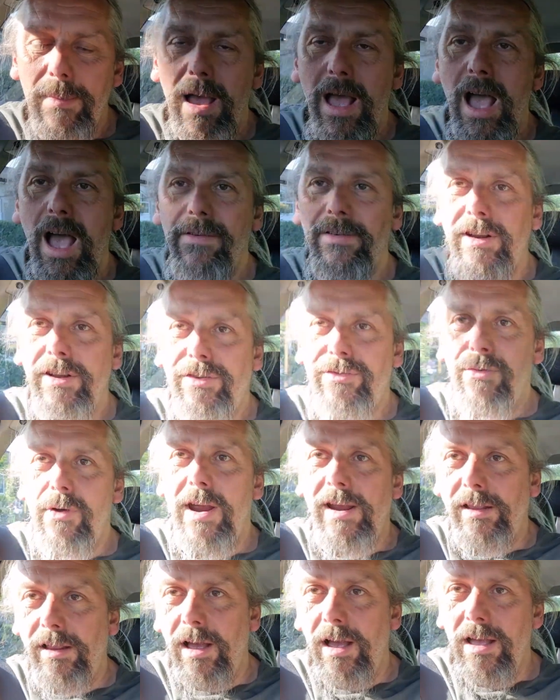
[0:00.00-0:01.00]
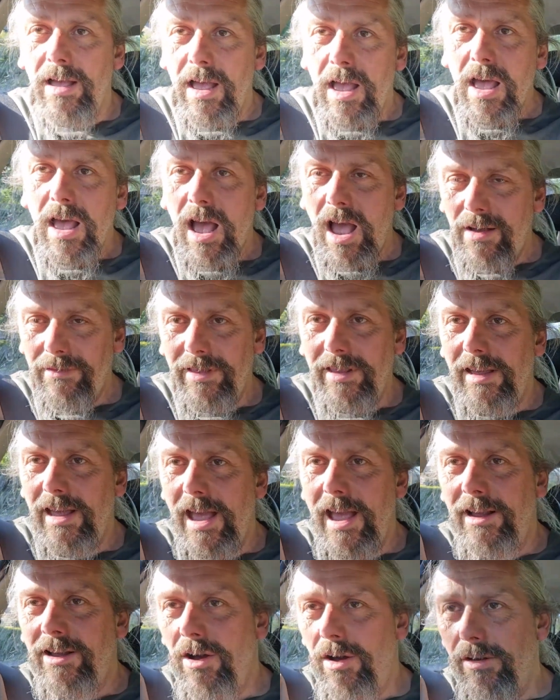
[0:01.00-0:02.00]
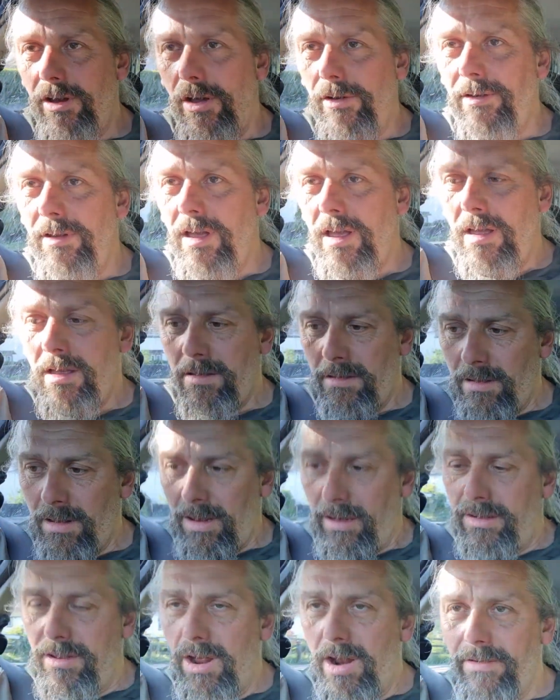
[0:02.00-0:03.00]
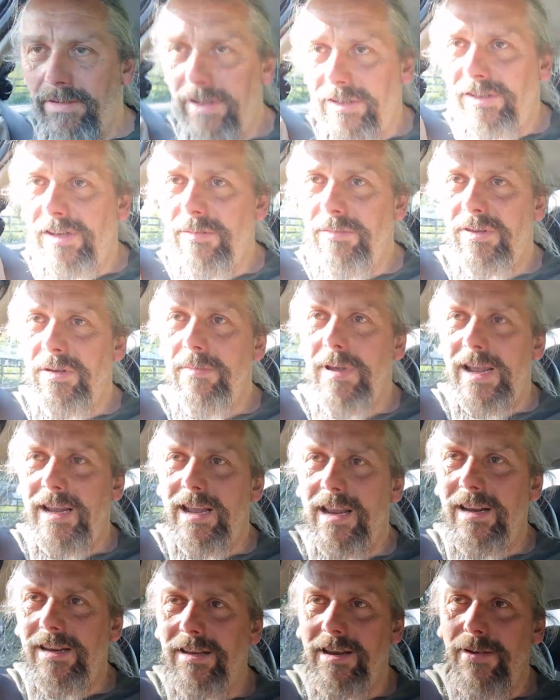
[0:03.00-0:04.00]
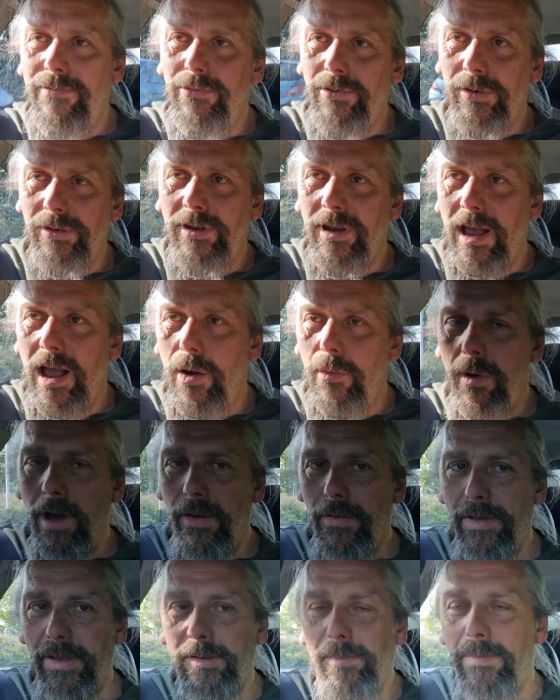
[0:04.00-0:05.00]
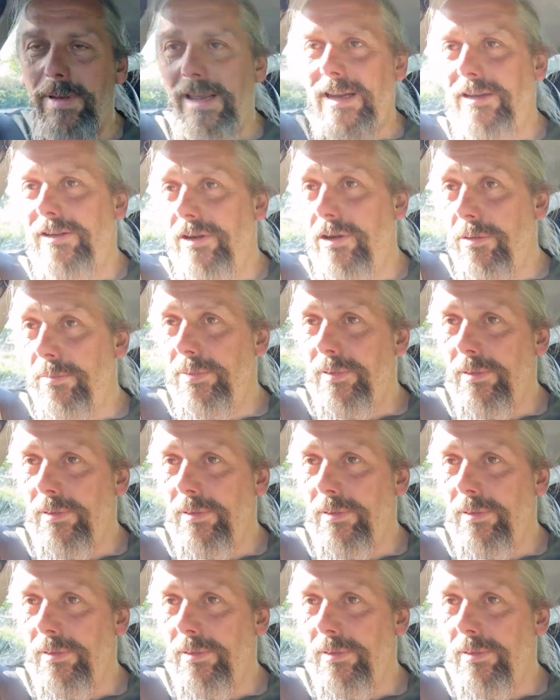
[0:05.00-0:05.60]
having a trailer, having the aircon on, none of it seems to make any difference to how well this picks up.